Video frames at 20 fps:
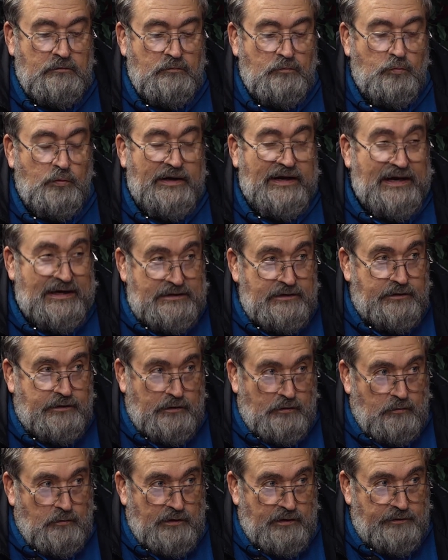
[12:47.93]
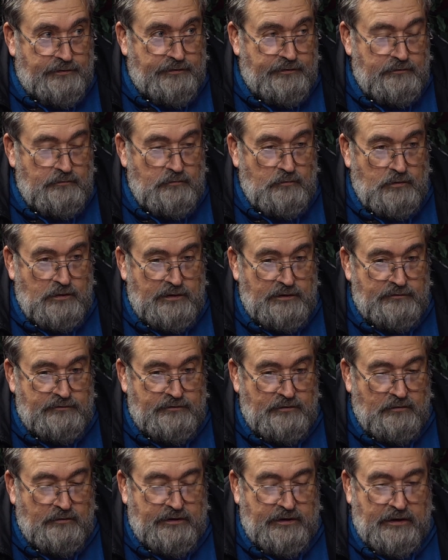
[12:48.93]
we had to deal with was
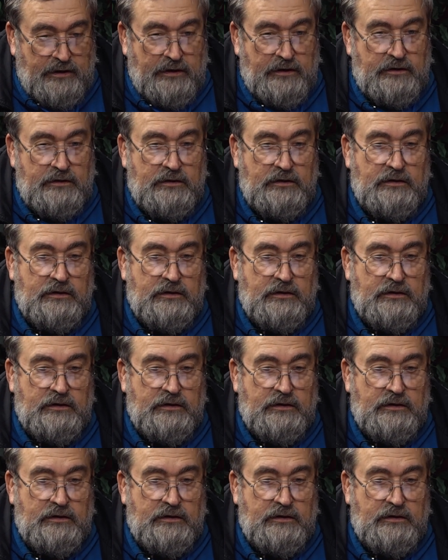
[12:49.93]
okay,